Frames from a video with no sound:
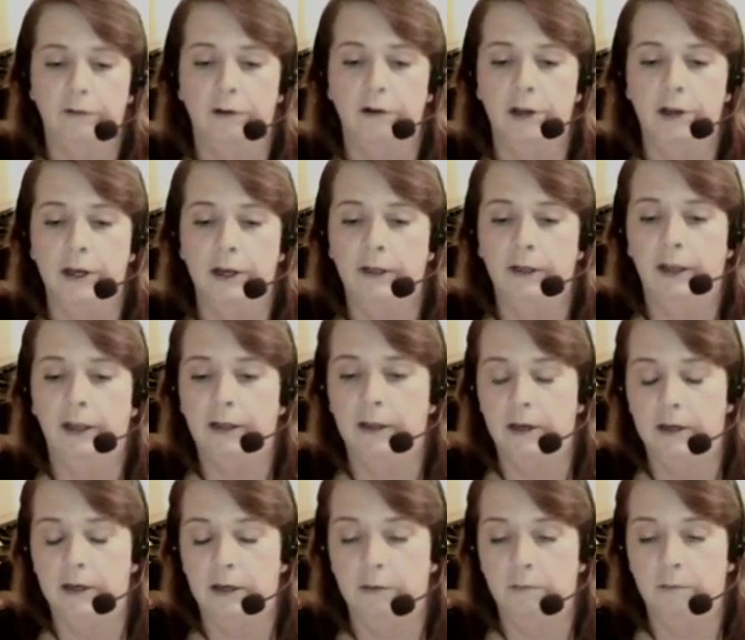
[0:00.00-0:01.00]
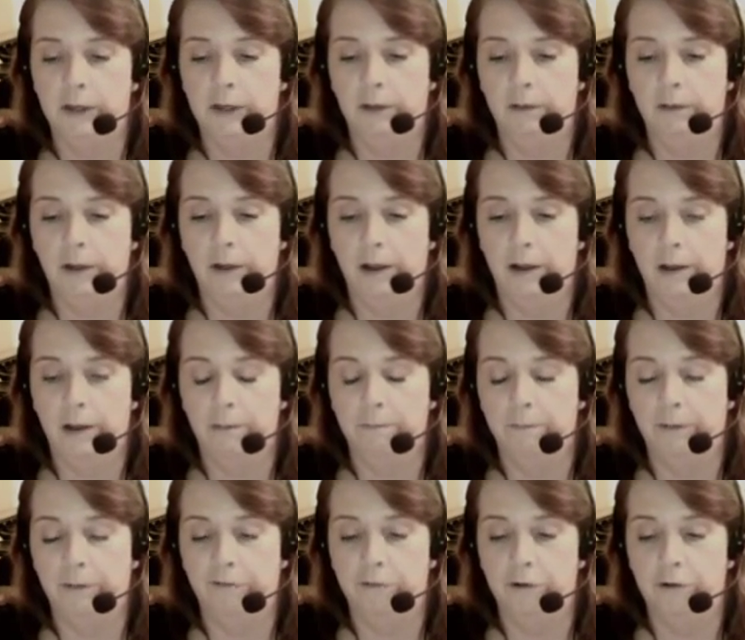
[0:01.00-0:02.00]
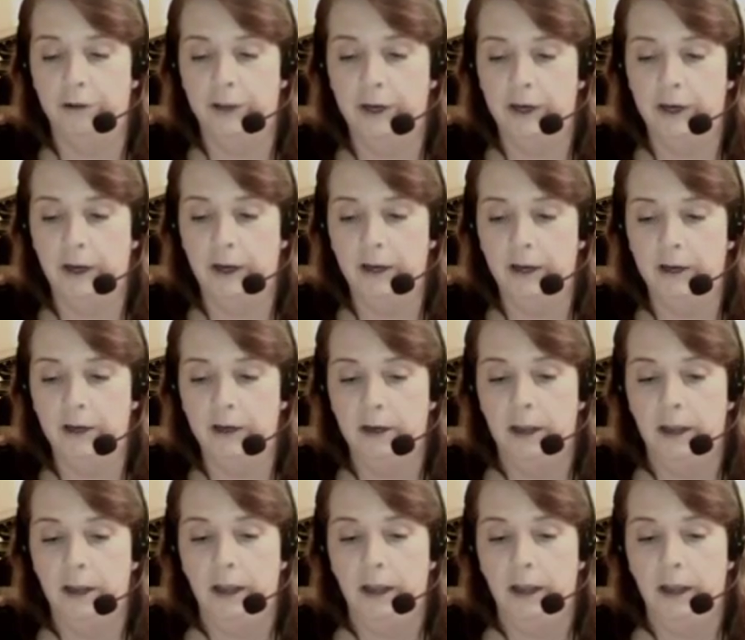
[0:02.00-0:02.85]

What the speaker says: looking like they did when before they died,